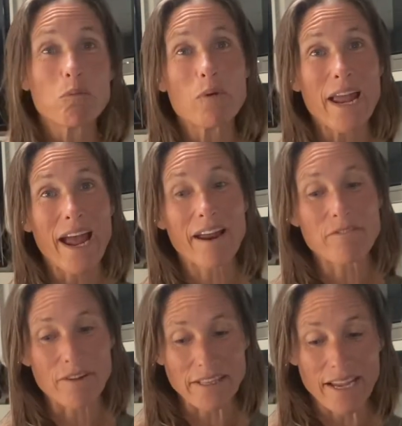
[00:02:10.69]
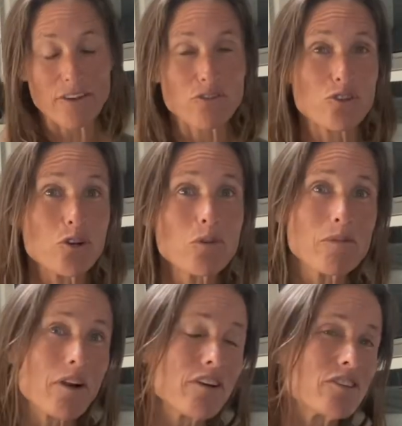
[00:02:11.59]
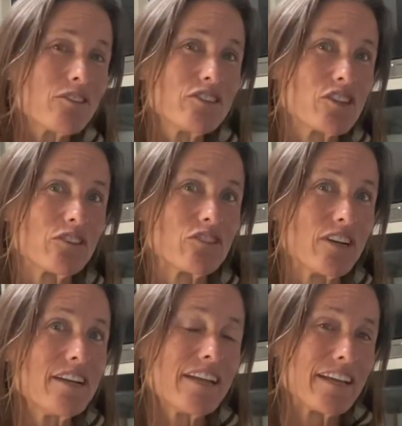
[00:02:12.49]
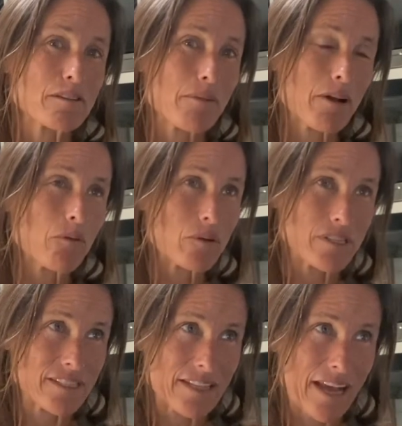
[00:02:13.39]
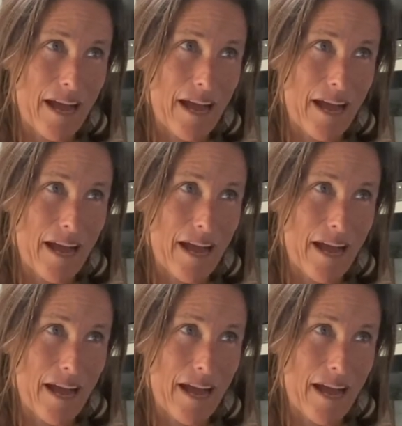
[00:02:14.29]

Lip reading: we had finally had two of our adult children. Isabel was